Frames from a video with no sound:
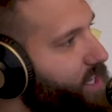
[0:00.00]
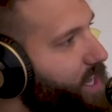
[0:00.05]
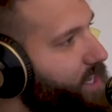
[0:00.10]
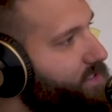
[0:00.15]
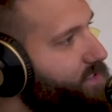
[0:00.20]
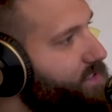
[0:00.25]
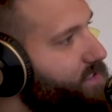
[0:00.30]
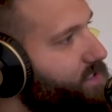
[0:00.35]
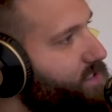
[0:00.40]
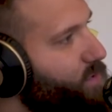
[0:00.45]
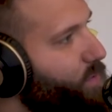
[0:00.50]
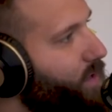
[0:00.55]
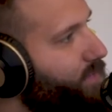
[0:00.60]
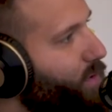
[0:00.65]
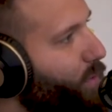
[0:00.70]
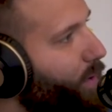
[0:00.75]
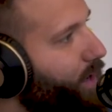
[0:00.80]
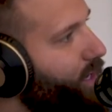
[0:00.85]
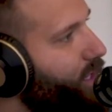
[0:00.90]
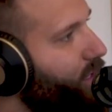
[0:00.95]
asks us, do we have a
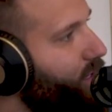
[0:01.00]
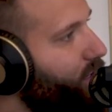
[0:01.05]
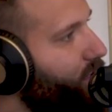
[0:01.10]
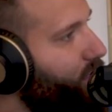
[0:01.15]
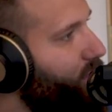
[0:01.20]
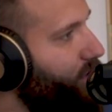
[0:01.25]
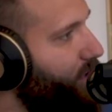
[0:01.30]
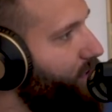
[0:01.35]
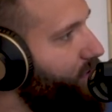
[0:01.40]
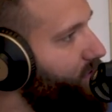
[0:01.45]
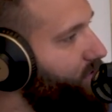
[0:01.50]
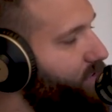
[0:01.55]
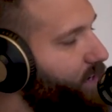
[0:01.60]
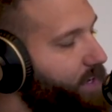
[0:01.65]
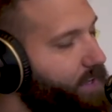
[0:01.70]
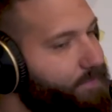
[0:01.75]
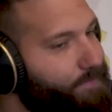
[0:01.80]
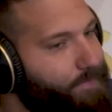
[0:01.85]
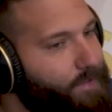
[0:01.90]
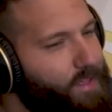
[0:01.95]
waiting list,
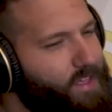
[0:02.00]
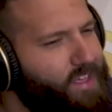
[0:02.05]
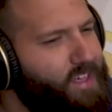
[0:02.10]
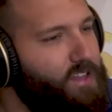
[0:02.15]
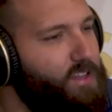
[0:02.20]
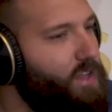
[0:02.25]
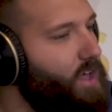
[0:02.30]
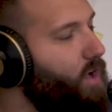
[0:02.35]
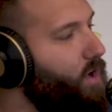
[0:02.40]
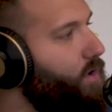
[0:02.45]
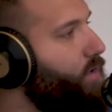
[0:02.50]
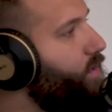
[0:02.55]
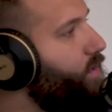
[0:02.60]
right? No,